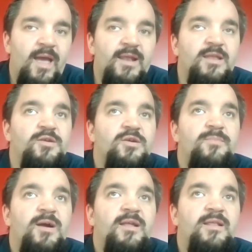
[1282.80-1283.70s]
and then you
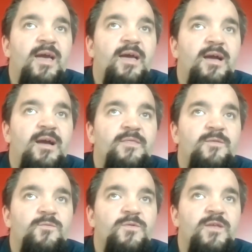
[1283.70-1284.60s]
combine that. I
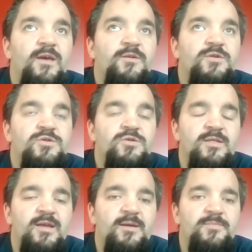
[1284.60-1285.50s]
think the other
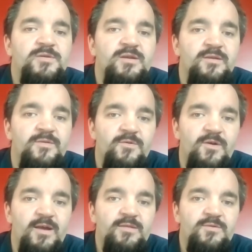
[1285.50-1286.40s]
choice option
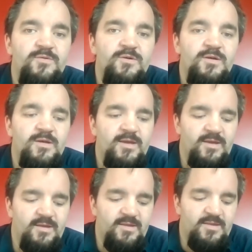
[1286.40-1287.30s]
through high school
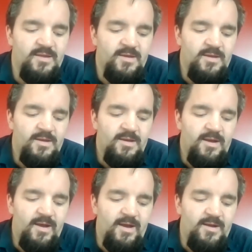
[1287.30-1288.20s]
is
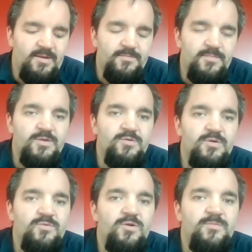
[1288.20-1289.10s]

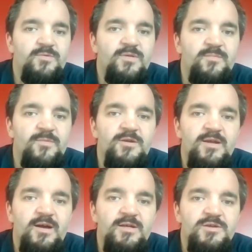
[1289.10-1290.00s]
dual enrollment with
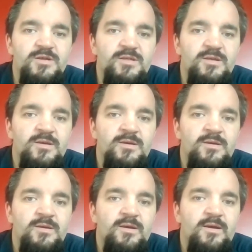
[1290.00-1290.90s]
community colleges.
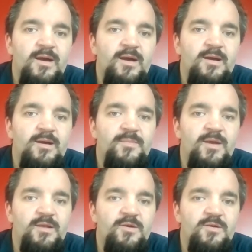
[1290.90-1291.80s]

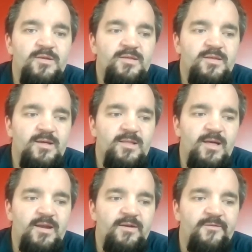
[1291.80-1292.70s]
And there's a
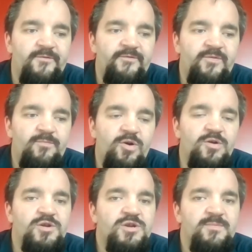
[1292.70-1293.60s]
lot of
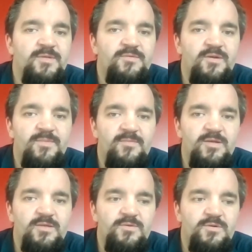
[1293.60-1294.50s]
partnerships between
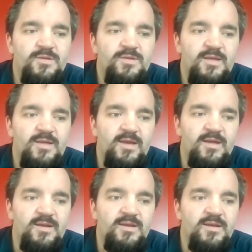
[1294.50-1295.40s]
public schools
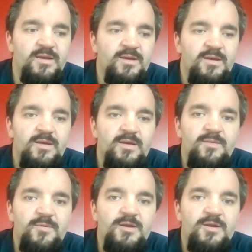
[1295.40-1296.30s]
and
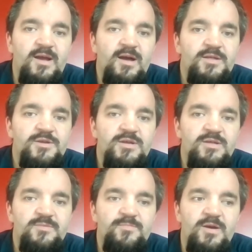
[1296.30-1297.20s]
community
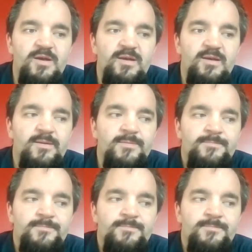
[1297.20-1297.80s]
colleges, but